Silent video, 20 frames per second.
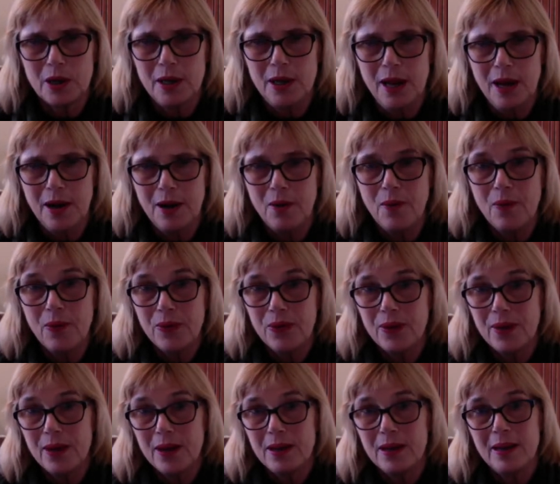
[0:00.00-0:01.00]
and health
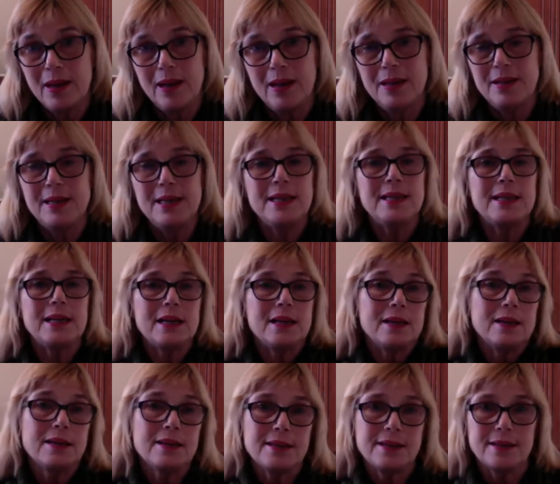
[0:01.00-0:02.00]
and
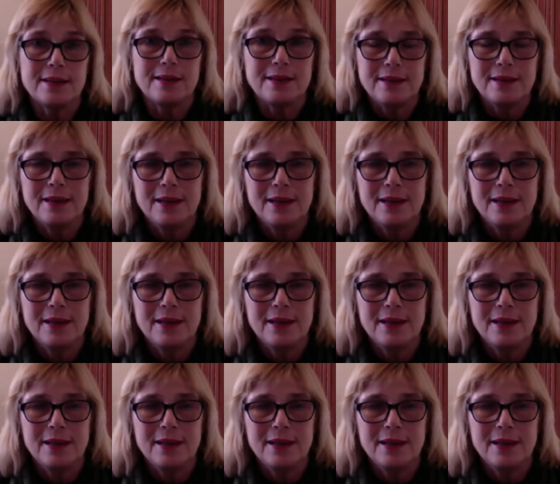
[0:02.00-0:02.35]
details, and